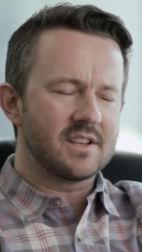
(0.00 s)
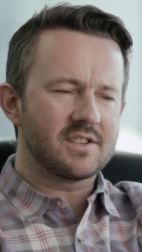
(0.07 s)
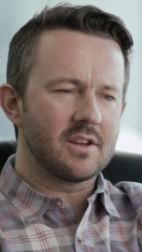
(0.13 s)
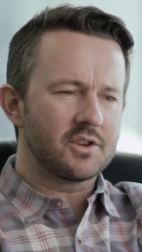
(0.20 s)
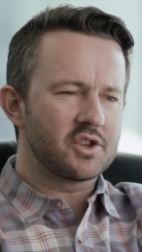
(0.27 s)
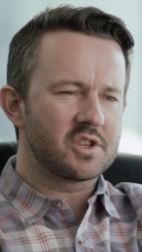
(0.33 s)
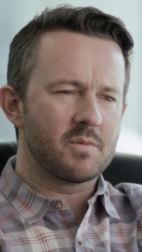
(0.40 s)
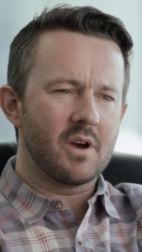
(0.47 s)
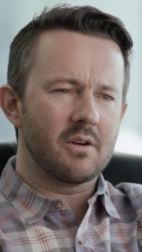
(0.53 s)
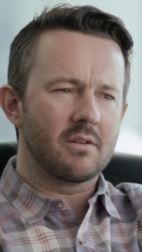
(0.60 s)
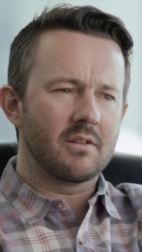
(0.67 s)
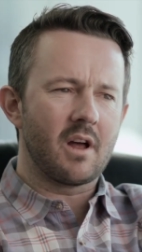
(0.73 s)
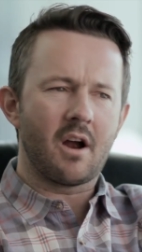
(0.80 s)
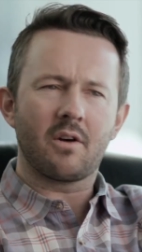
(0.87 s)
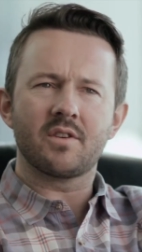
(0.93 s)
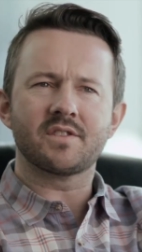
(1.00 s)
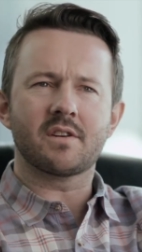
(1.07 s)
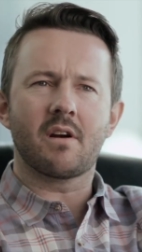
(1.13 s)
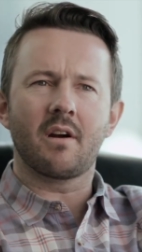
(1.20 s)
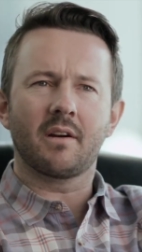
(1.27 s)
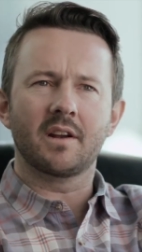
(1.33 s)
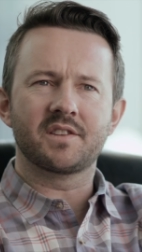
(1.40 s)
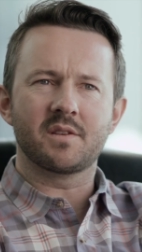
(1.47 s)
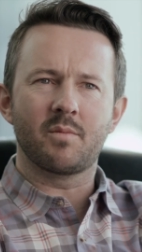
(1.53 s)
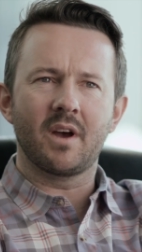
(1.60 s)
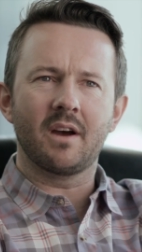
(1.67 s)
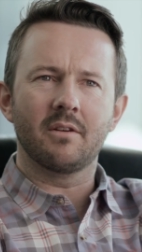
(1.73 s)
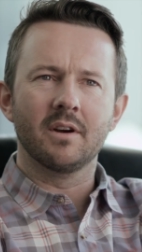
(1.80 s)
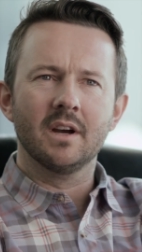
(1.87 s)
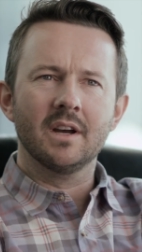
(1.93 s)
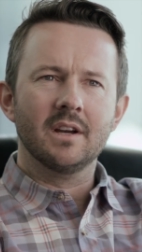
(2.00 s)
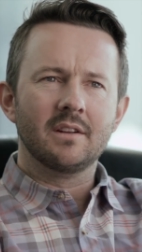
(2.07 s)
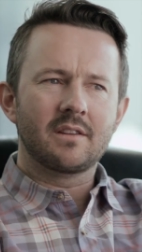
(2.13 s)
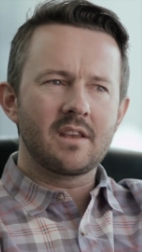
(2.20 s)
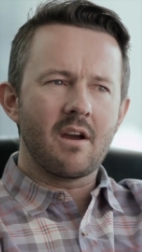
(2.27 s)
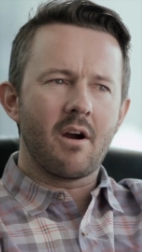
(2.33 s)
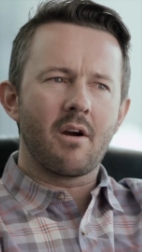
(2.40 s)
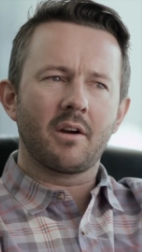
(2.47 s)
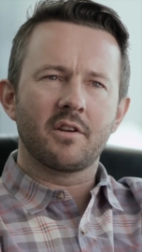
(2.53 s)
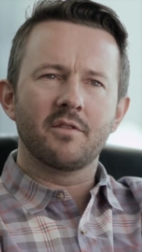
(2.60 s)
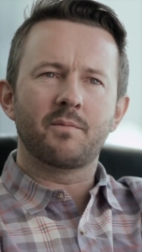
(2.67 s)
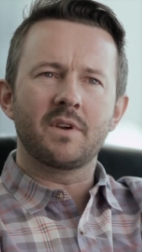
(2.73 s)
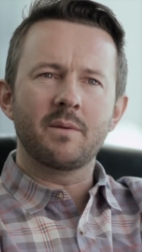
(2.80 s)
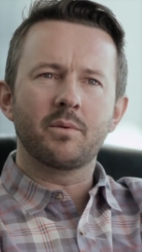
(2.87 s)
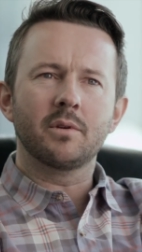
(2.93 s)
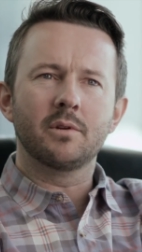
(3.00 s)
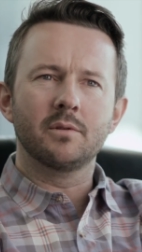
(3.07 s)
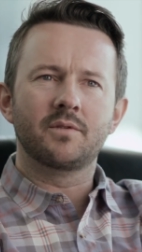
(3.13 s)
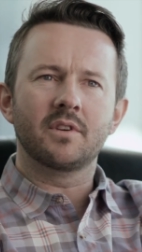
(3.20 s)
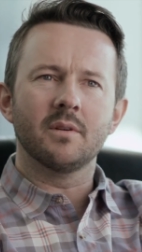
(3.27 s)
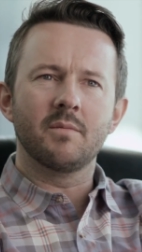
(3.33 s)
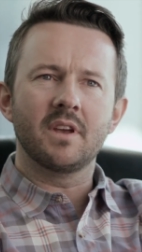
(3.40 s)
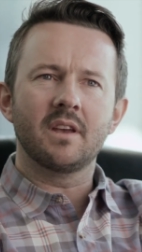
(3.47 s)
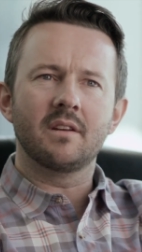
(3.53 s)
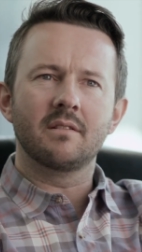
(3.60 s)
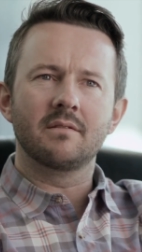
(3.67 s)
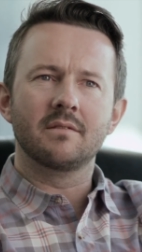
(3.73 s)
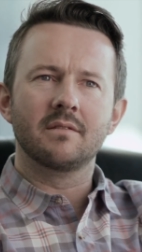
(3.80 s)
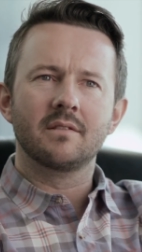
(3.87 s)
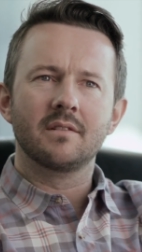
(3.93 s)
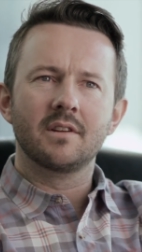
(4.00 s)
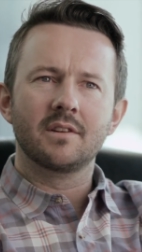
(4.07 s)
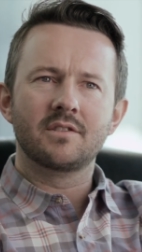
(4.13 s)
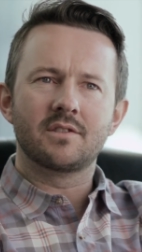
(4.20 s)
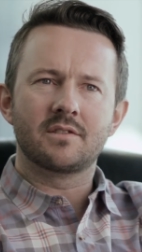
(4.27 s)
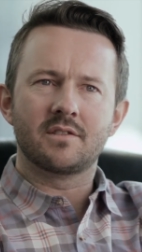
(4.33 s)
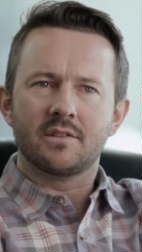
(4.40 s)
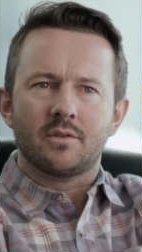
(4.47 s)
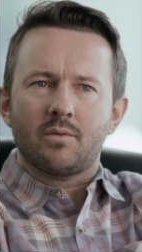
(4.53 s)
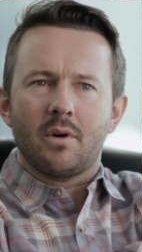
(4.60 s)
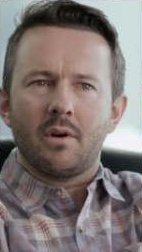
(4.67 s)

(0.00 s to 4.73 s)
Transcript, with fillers: It's not just about Lara's arc, it's about the arc of people who've come in to the